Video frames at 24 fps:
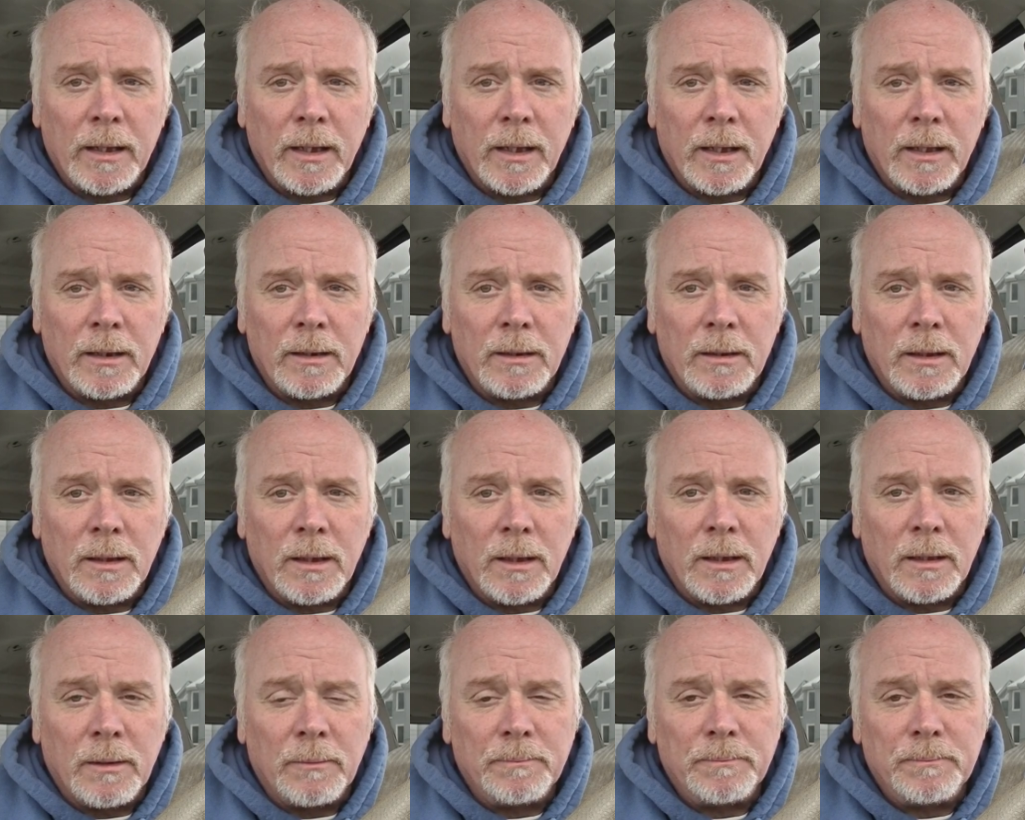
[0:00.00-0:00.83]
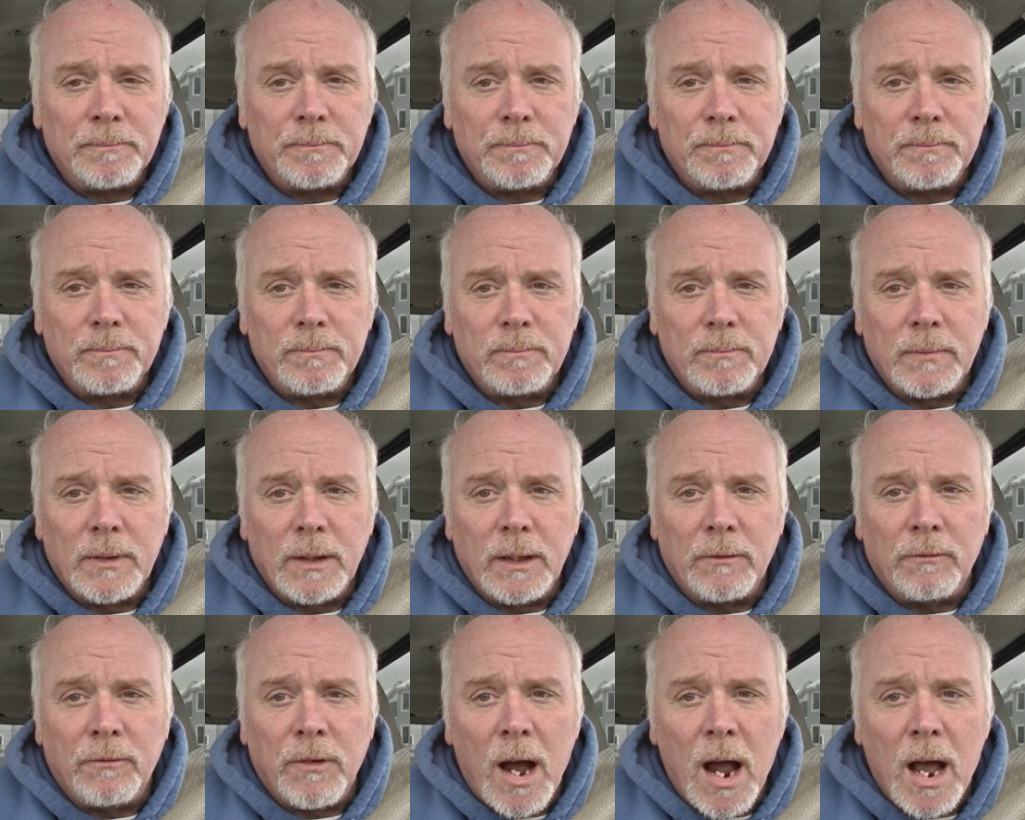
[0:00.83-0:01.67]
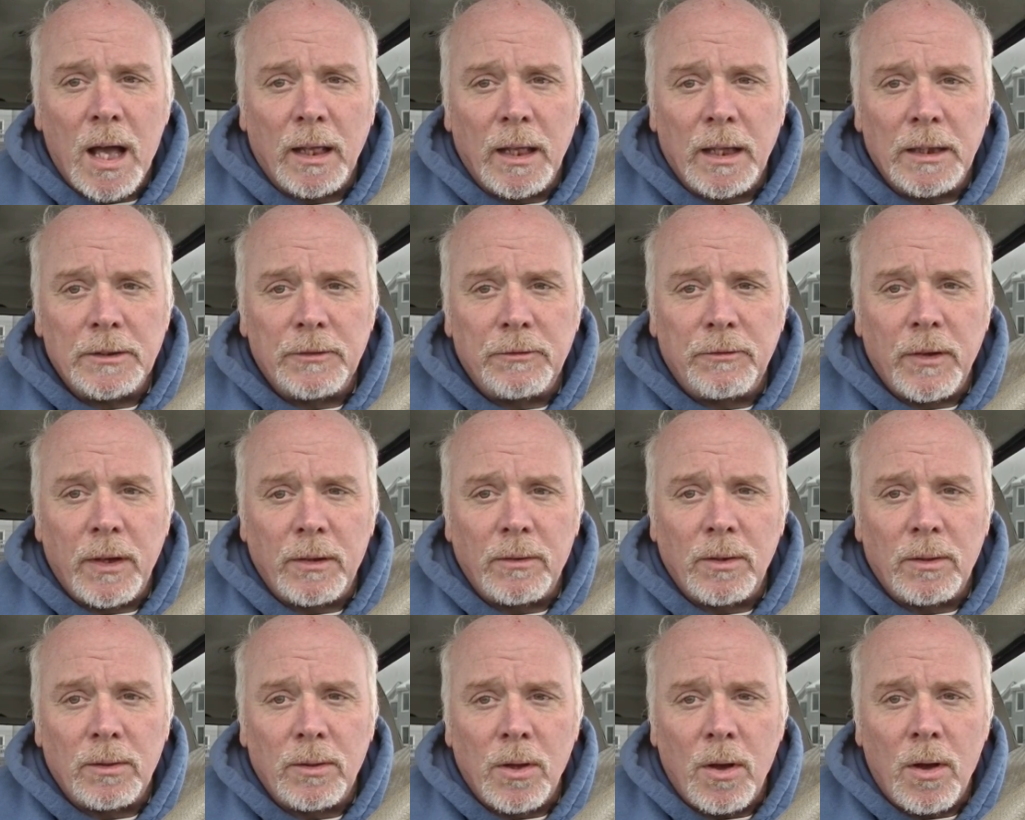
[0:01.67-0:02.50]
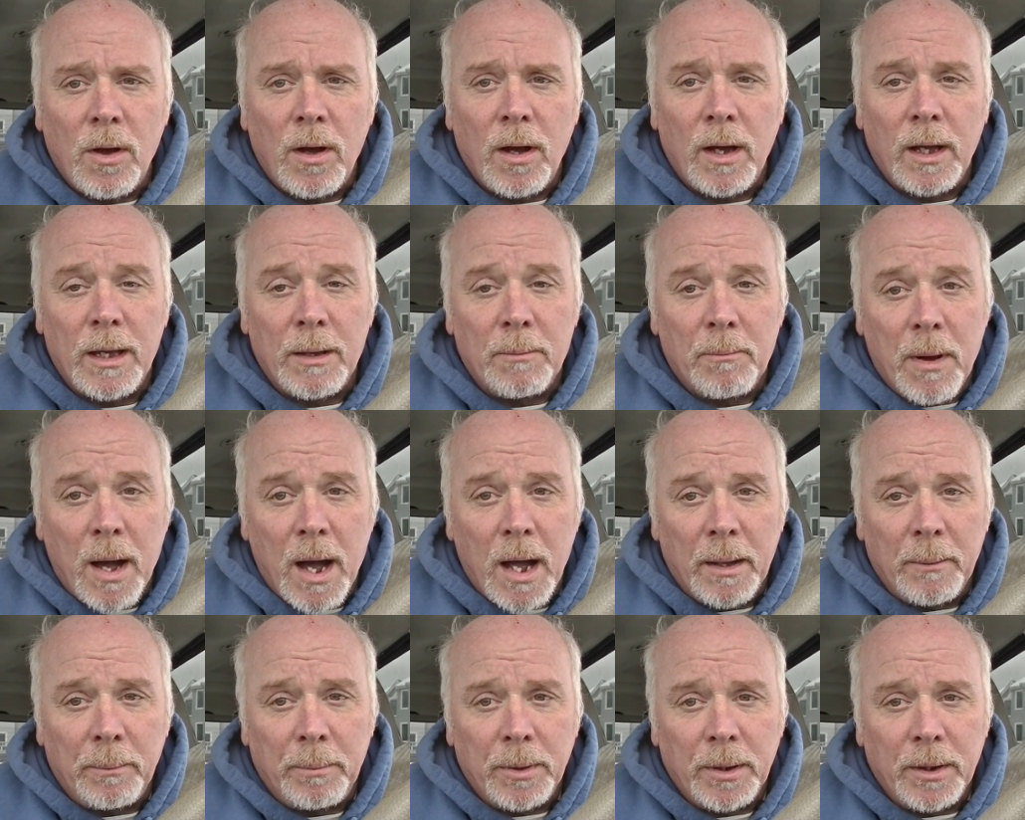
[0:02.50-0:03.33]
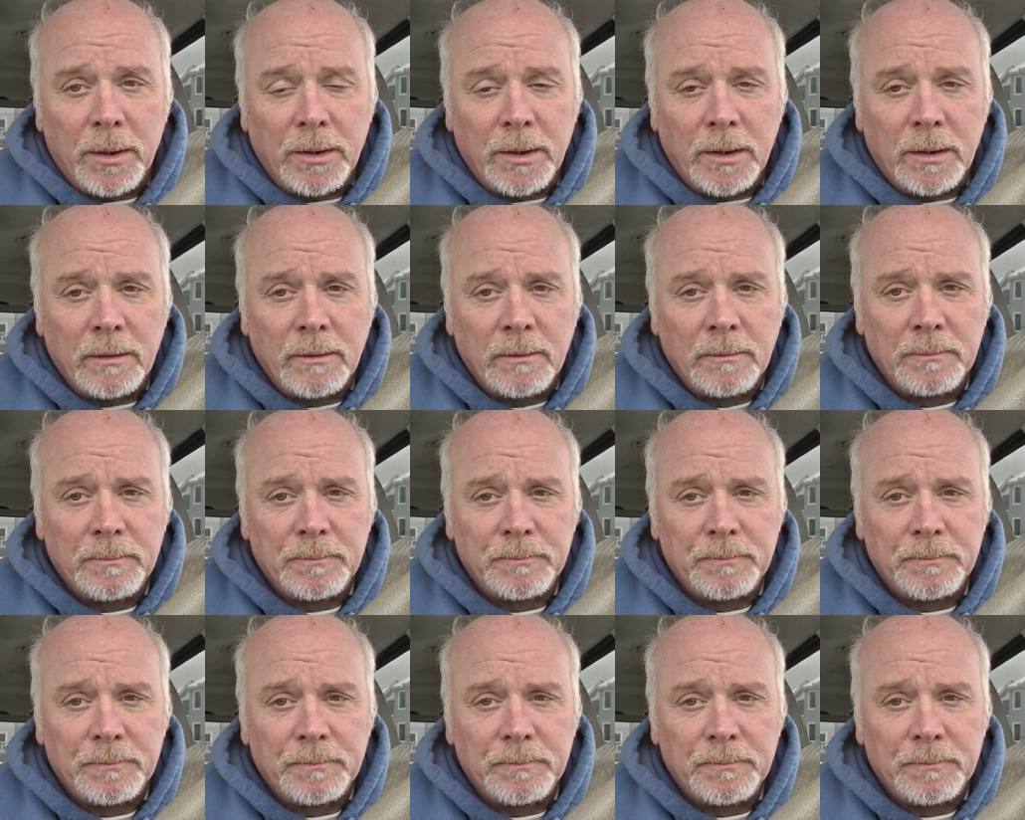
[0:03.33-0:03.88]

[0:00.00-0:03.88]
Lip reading: and it violates federal law, in my opinion.